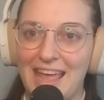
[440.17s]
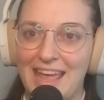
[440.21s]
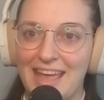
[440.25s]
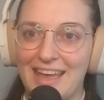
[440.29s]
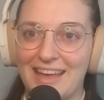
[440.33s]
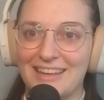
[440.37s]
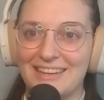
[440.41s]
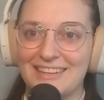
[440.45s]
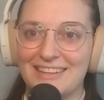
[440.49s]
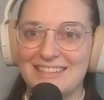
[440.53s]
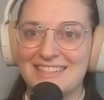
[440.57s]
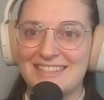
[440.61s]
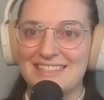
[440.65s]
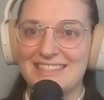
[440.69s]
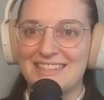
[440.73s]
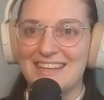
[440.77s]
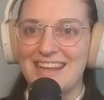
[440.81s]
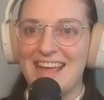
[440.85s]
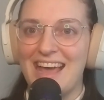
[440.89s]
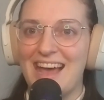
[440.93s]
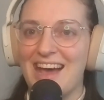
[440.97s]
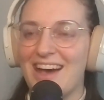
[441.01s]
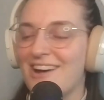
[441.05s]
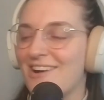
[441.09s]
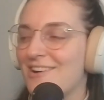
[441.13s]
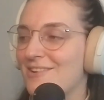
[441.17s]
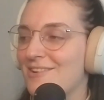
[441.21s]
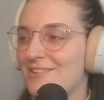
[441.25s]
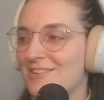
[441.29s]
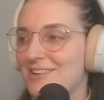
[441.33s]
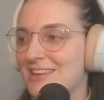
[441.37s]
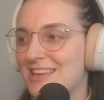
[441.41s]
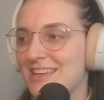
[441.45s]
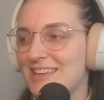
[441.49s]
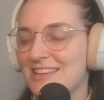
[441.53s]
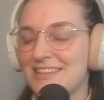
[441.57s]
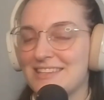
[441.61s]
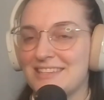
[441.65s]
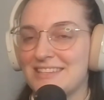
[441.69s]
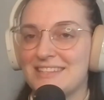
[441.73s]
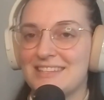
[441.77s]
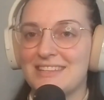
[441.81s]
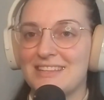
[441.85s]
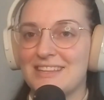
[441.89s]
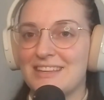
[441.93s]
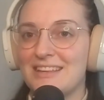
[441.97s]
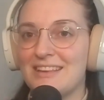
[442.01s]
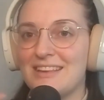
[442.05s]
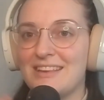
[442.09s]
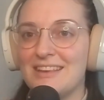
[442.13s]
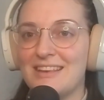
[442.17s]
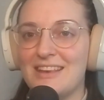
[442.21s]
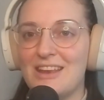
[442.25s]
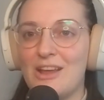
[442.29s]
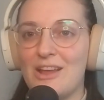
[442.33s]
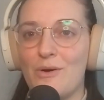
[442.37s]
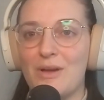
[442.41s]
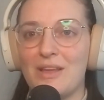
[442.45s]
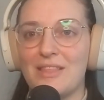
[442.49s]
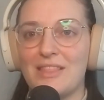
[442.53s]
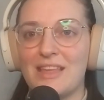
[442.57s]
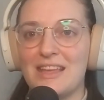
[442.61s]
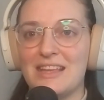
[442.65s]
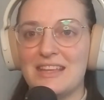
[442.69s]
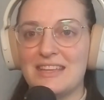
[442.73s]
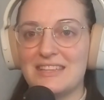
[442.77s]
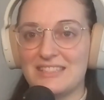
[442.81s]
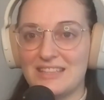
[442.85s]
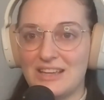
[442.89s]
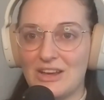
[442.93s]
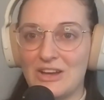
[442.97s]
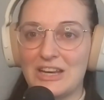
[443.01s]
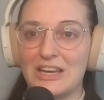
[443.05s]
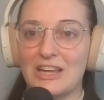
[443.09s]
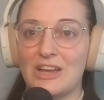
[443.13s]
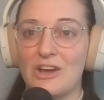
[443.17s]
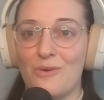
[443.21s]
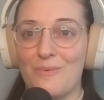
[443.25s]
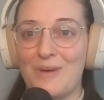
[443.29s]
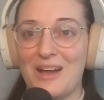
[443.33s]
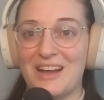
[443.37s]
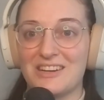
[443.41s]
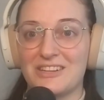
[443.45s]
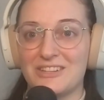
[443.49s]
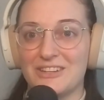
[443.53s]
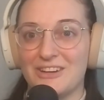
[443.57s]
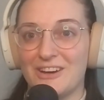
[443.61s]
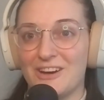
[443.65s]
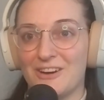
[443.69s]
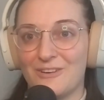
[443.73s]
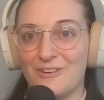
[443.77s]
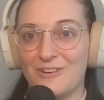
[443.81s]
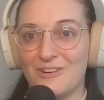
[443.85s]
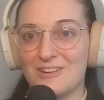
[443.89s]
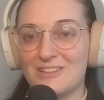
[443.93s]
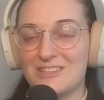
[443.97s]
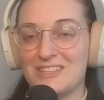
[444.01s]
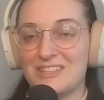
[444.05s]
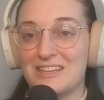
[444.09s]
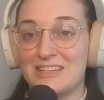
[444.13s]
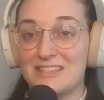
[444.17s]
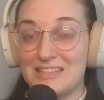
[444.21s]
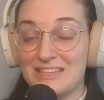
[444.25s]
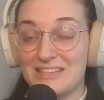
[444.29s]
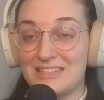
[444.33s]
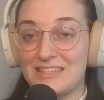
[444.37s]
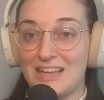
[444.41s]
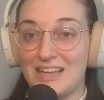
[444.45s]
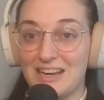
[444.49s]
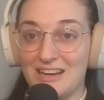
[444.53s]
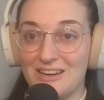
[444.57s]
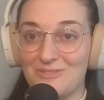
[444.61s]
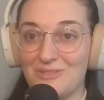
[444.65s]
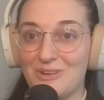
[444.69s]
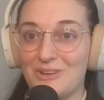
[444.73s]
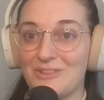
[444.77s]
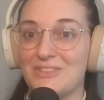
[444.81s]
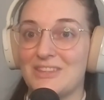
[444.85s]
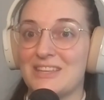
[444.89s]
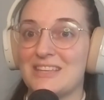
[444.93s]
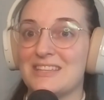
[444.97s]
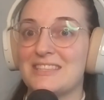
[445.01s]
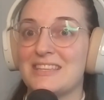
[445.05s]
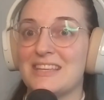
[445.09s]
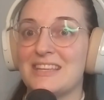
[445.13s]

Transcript: and now he's knowing that he's going to go back to Hogwarts and he's excited about this.